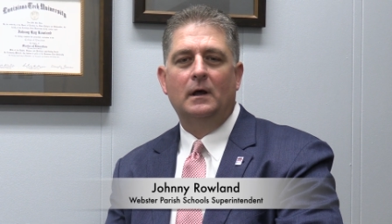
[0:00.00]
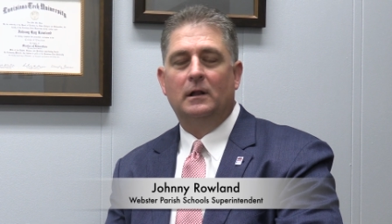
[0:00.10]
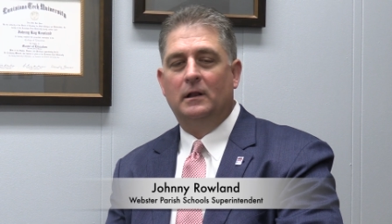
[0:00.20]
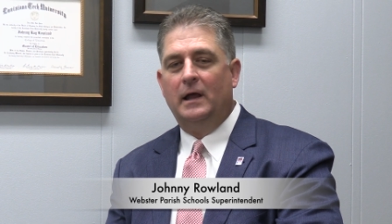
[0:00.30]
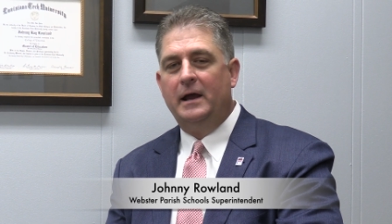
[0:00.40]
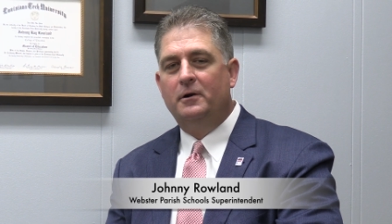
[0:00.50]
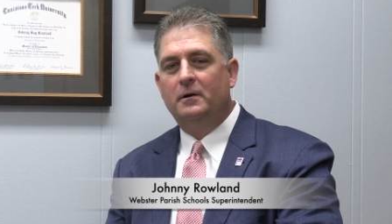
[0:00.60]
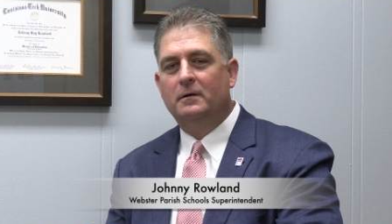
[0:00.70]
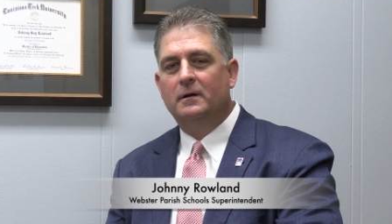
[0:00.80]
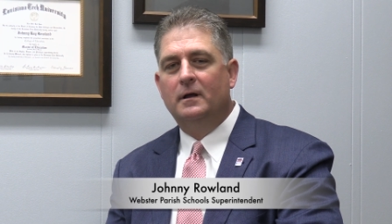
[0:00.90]

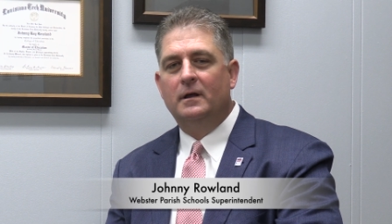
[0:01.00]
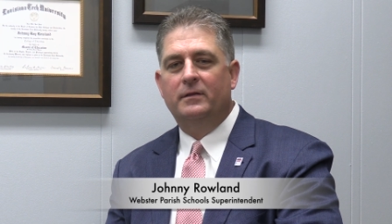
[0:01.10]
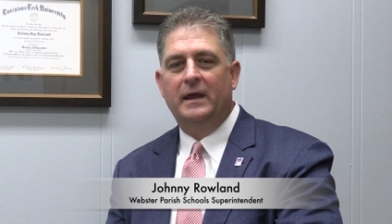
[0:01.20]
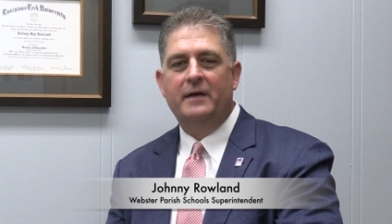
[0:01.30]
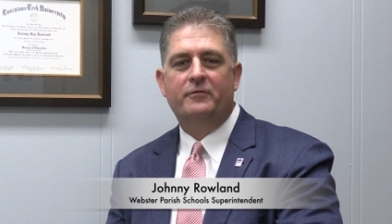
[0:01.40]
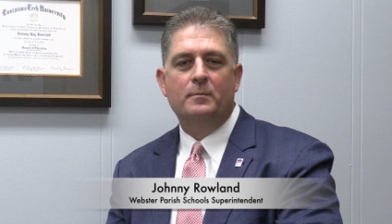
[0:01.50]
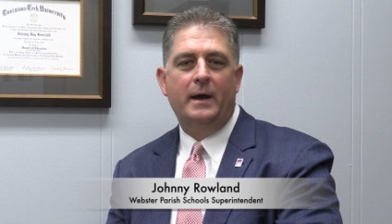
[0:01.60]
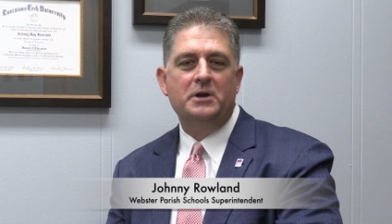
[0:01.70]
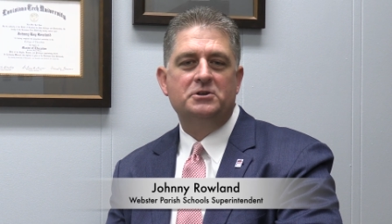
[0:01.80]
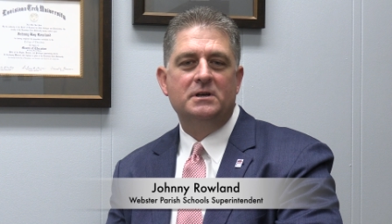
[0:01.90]
later the
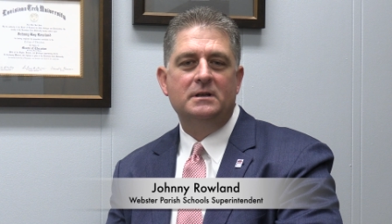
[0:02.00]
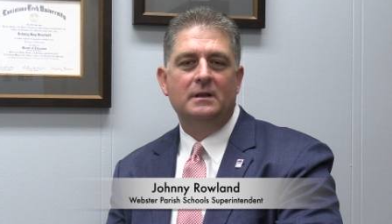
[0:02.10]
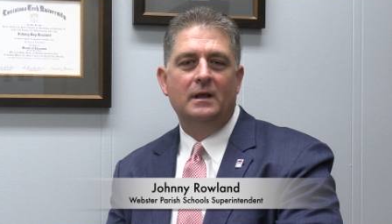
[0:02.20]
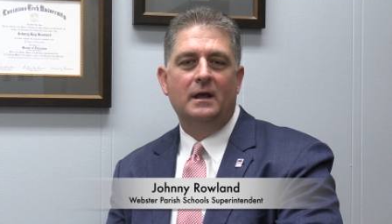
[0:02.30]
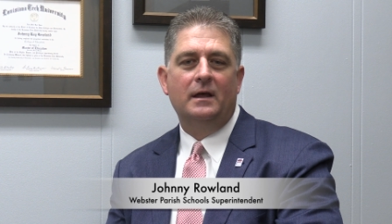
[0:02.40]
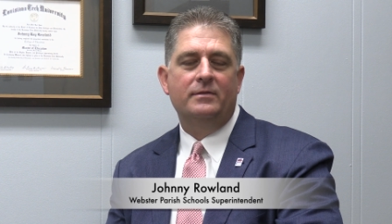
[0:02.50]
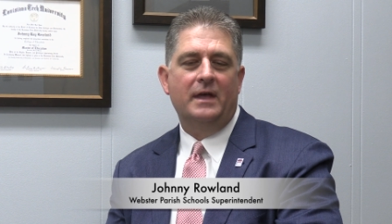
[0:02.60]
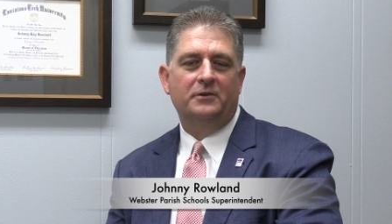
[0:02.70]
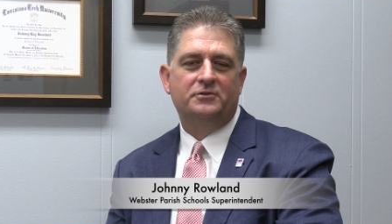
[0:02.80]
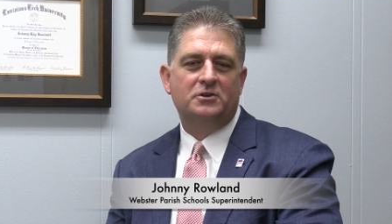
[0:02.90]
information
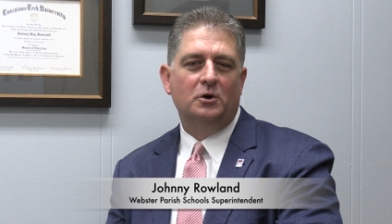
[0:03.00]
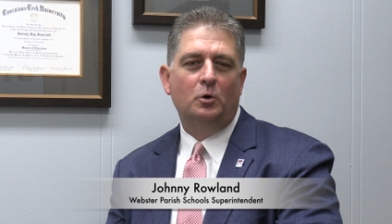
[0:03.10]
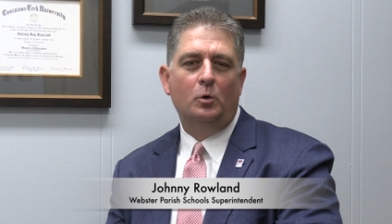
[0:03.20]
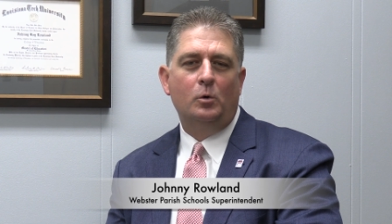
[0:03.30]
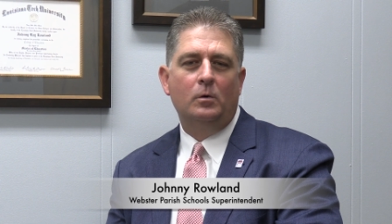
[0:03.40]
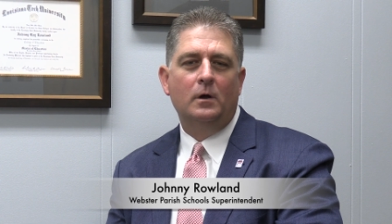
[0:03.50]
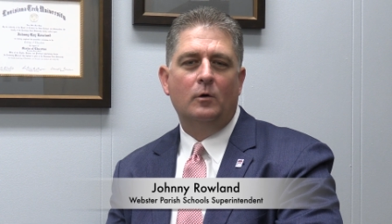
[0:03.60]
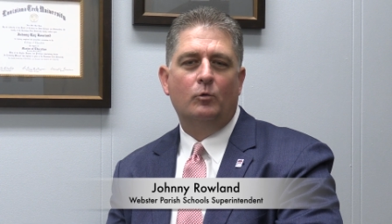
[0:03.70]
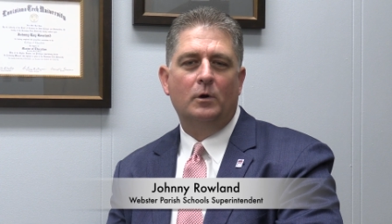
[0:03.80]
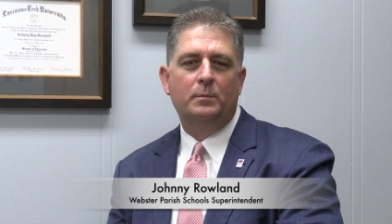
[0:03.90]
that school
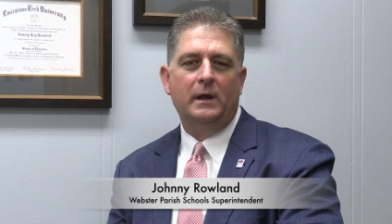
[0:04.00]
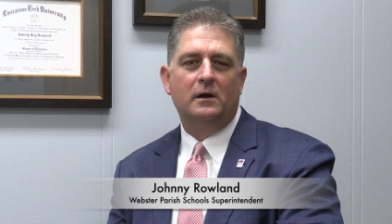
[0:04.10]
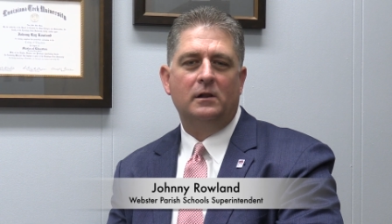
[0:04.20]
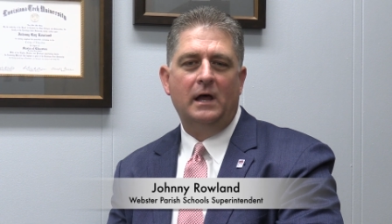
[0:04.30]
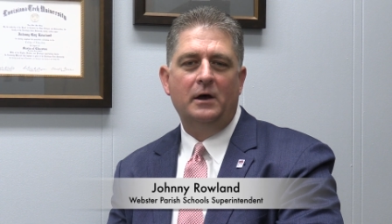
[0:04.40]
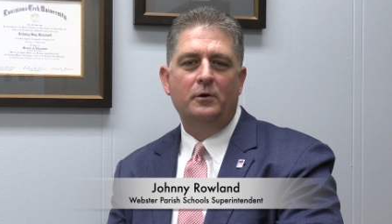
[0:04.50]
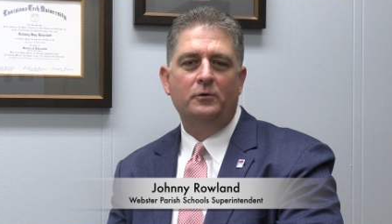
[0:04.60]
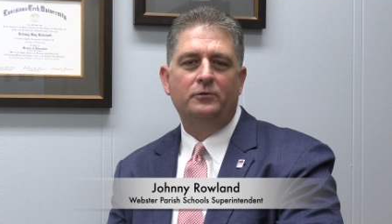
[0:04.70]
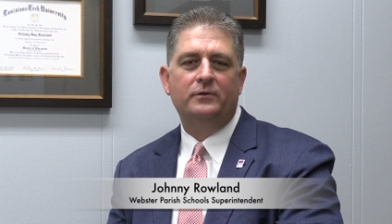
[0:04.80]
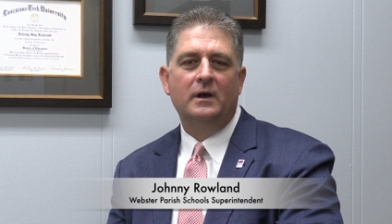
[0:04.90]
would be
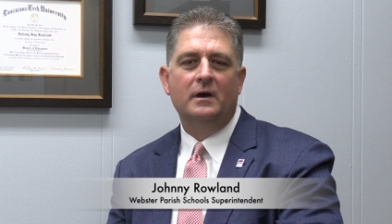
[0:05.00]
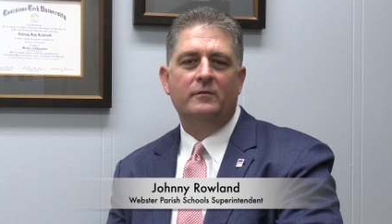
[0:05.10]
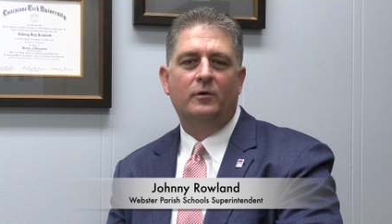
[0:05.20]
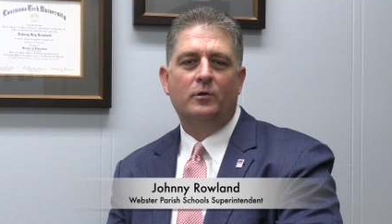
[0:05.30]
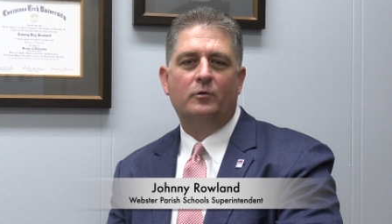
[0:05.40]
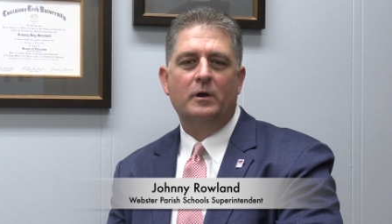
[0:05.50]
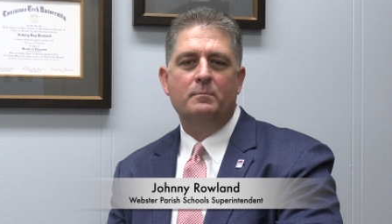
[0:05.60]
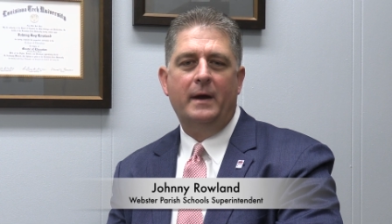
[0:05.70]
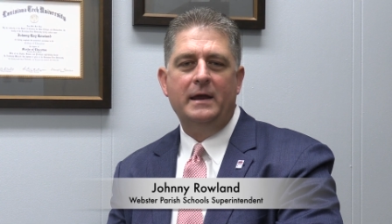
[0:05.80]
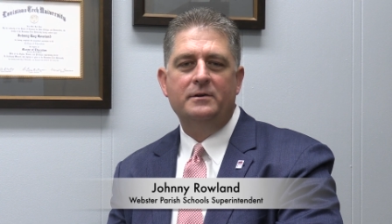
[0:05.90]
closed for the
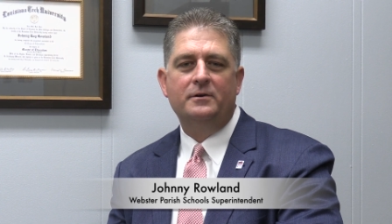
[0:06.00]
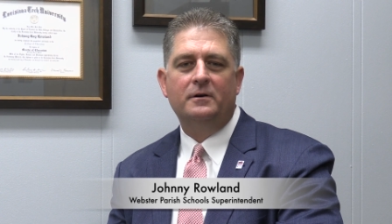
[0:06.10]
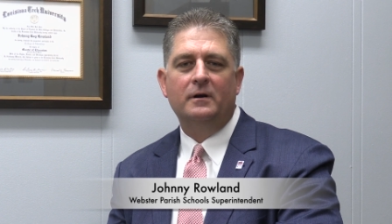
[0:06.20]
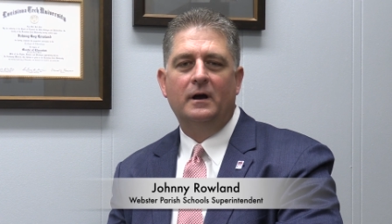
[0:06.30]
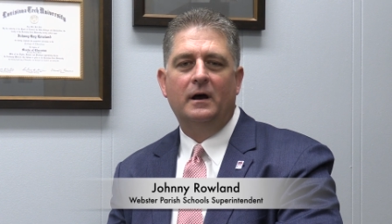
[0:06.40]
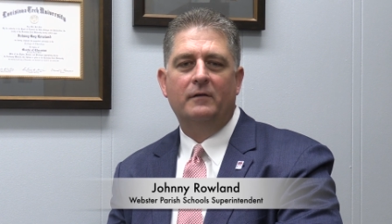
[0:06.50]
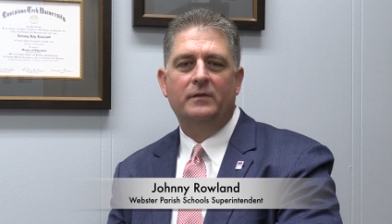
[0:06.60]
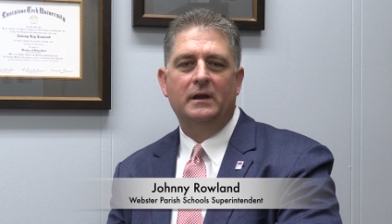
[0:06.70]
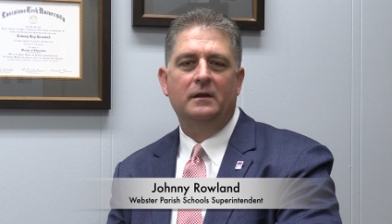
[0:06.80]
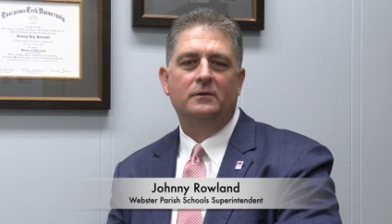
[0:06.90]
remainder of
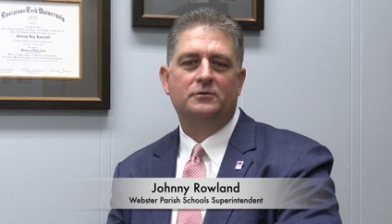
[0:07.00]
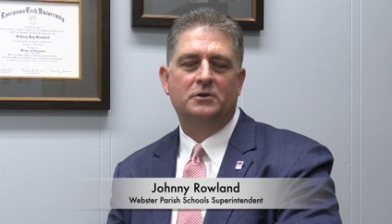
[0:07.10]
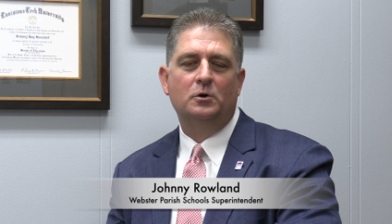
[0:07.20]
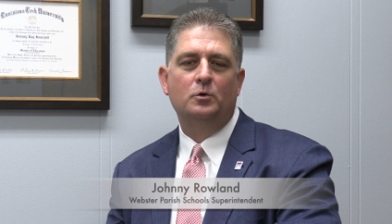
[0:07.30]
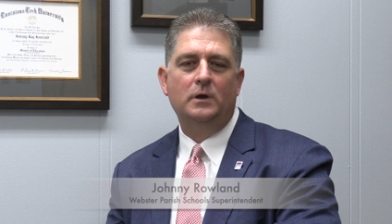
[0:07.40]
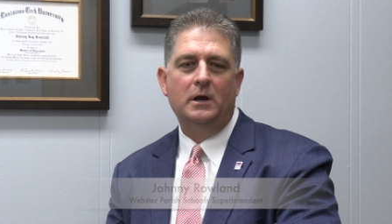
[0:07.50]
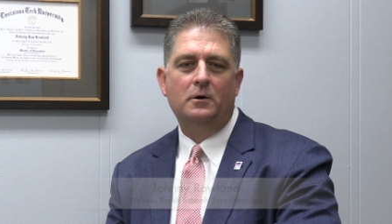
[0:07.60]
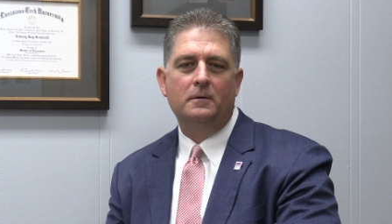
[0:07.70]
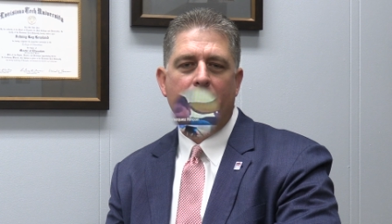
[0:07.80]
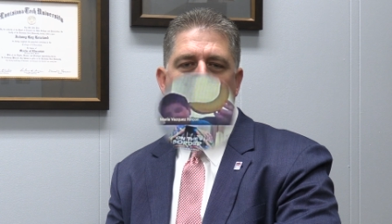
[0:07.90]
the school year,